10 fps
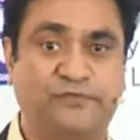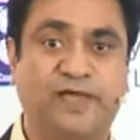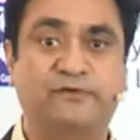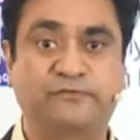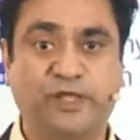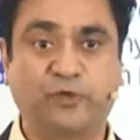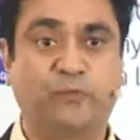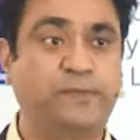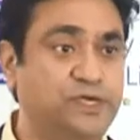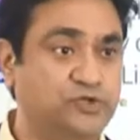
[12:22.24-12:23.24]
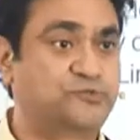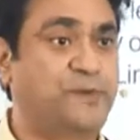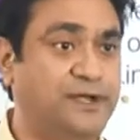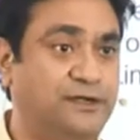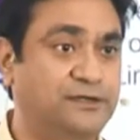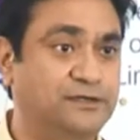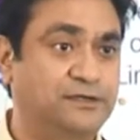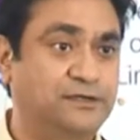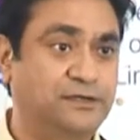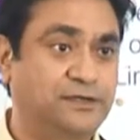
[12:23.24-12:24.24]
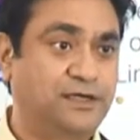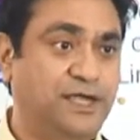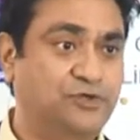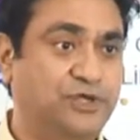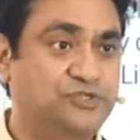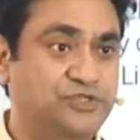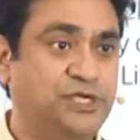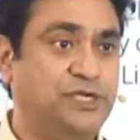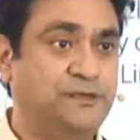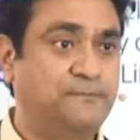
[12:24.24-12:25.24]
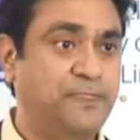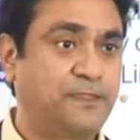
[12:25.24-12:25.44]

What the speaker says: every rupee you spend, and you can see